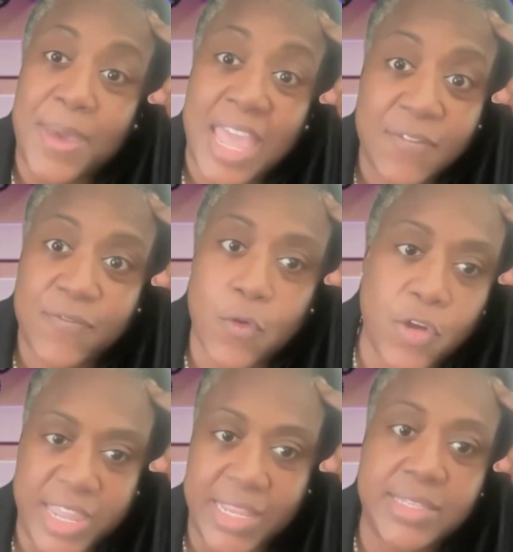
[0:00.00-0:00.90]
pay
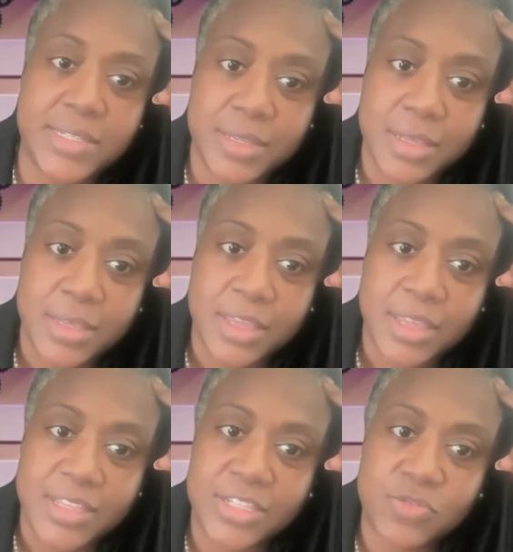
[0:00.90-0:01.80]
for it.
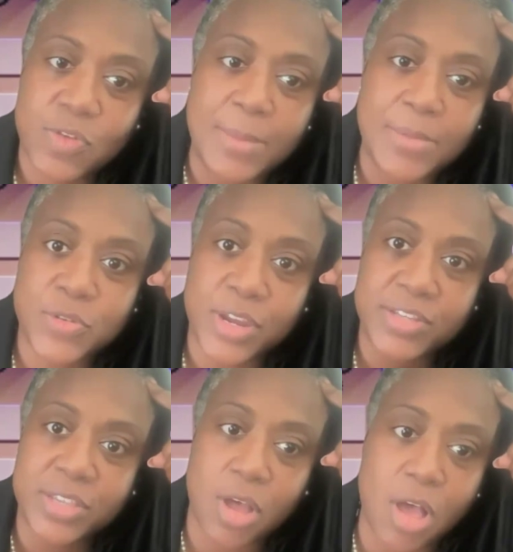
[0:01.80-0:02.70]
Stripe
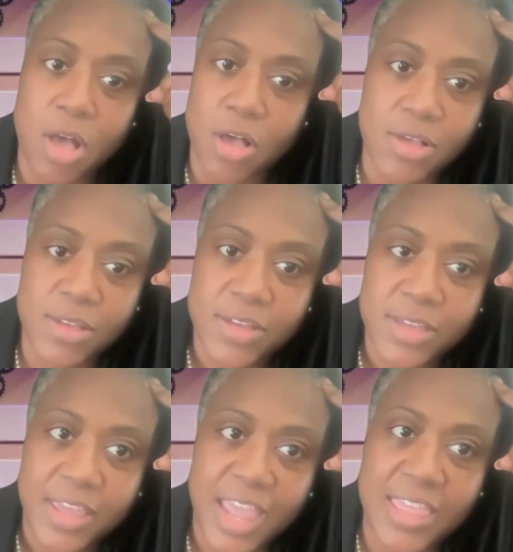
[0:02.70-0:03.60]
triggers it all,
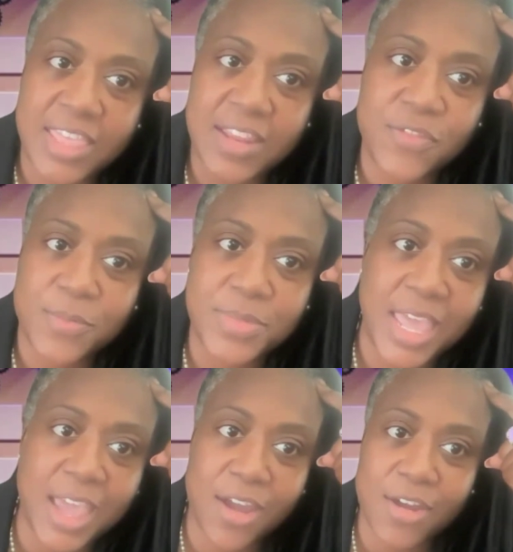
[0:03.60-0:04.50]
And then from
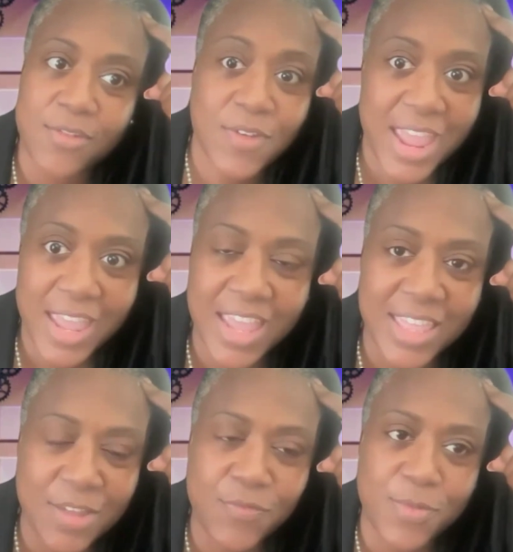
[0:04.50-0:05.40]
there, right?
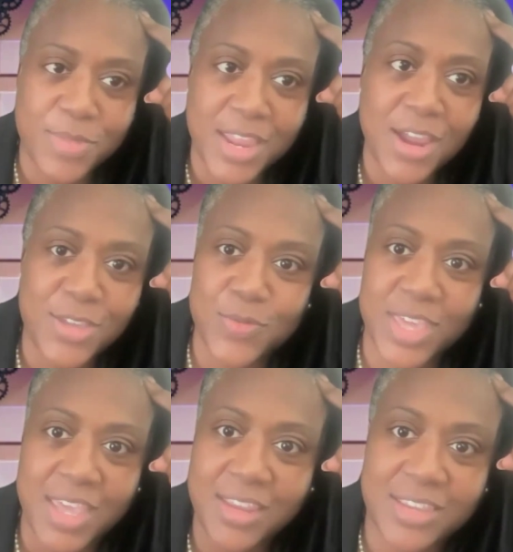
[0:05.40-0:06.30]
And then from there you
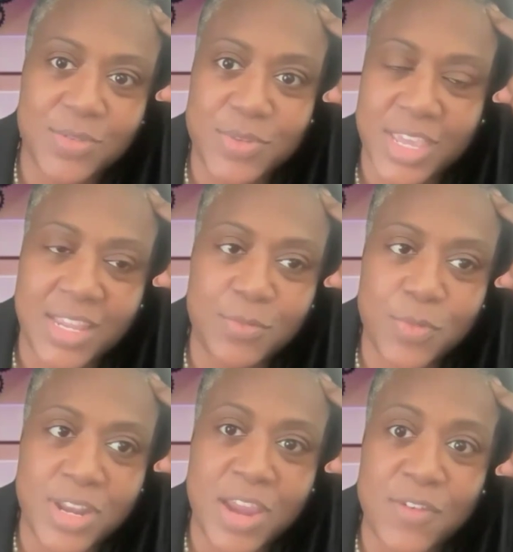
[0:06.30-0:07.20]
get
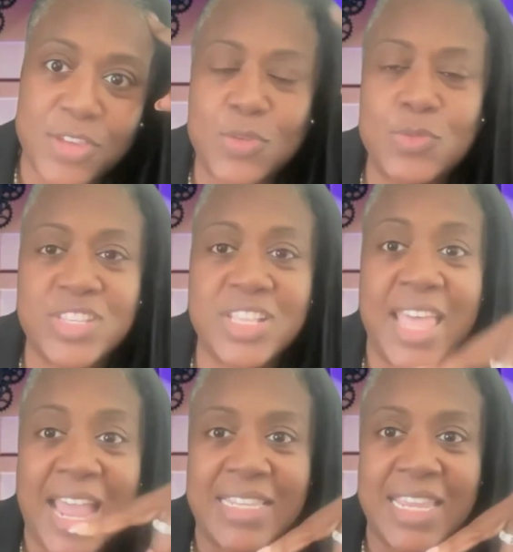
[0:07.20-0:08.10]
whatever you
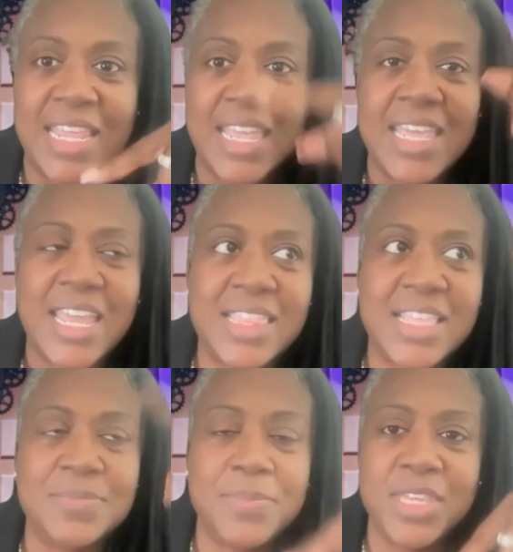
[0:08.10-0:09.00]
selected in
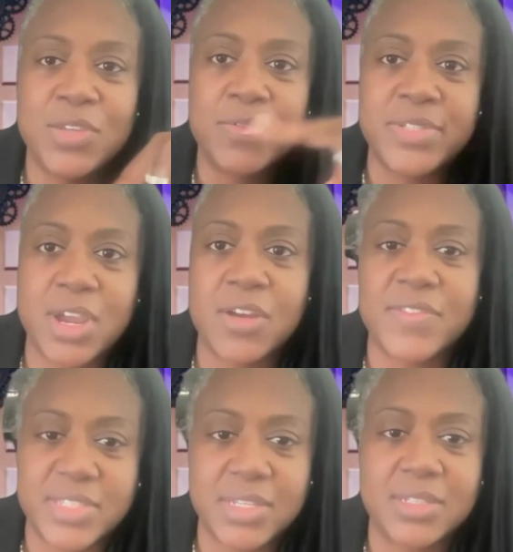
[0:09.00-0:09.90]
this menu of
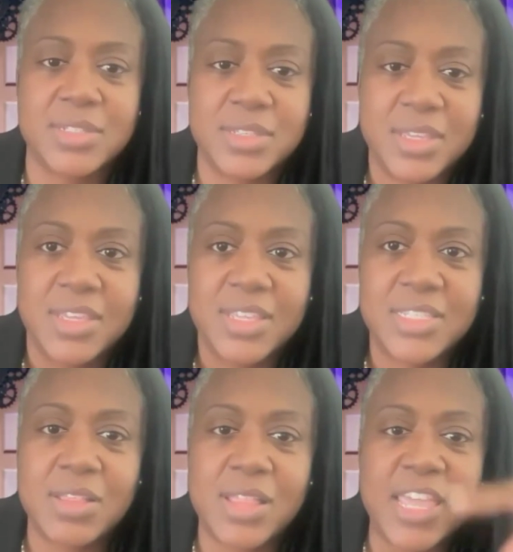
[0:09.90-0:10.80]
services.
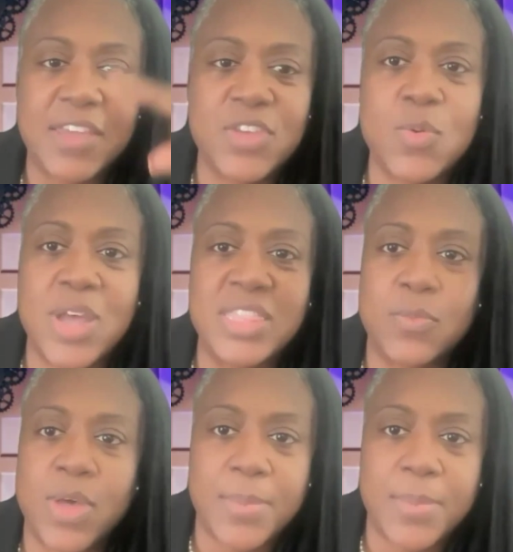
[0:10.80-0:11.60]
So like if you want the